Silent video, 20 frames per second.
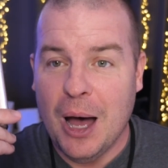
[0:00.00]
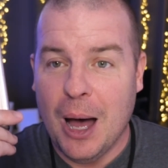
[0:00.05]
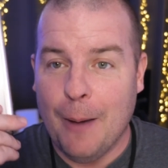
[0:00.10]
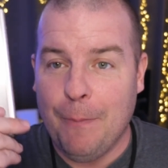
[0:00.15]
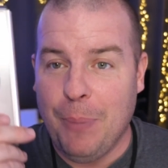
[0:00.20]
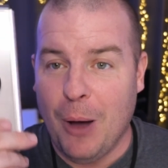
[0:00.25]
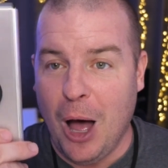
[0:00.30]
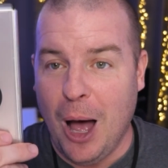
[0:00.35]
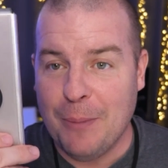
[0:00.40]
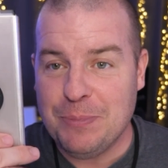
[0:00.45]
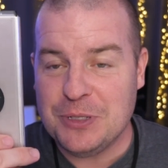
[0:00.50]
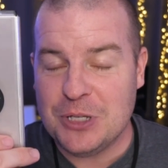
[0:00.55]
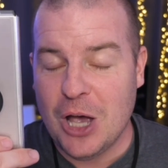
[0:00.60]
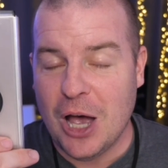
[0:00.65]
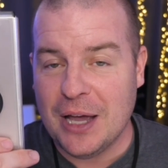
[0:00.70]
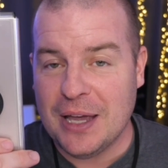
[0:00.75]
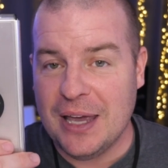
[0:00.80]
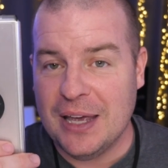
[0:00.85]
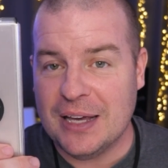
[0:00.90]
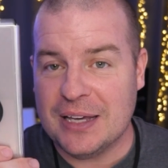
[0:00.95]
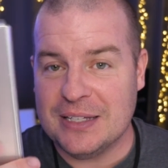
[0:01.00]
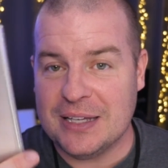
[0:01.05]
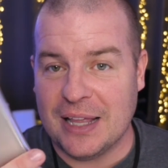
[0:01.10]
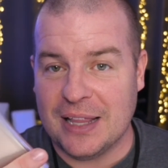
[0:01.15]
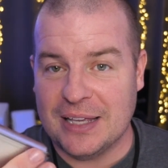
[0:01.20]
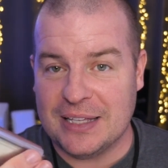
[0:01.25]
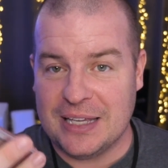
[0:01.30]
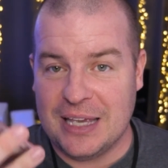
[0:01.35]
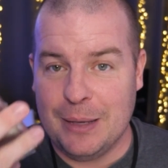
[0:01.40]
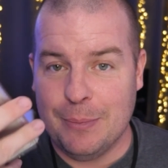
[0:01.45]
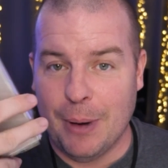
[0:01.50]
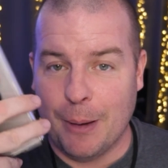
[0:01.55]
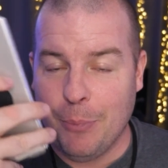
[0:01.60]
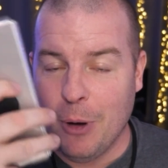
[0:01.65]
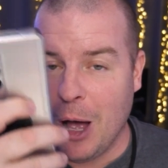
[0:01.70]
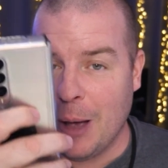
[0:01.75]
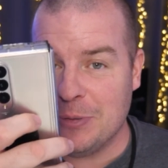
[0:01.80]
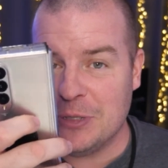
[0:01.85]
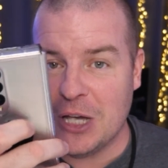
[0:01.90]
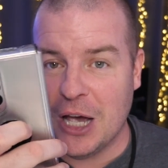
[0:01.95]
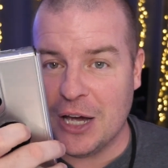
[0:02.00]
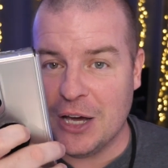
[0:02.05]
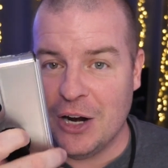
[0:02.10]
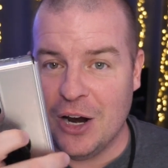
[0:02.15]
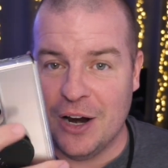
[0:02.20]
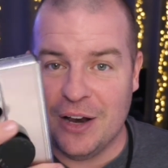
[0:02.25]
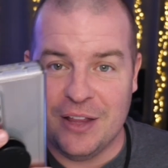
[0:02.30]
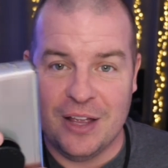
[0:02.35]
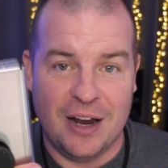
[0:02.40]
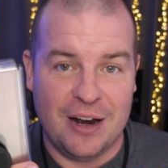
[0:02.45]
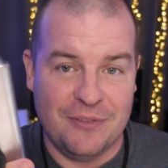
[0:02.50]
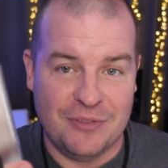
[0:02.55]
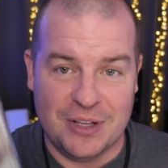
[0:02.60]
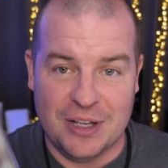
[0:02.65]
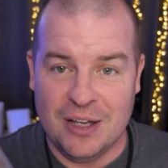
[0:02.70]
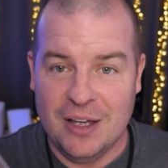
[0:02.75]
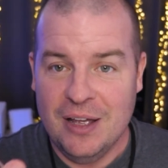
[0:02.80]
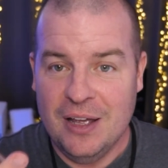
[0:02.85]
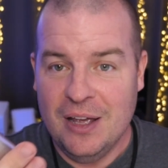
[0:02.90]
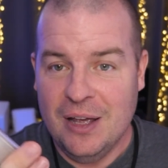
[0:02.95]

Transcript: a pop socket, because I like to keep my pop socket on and not have to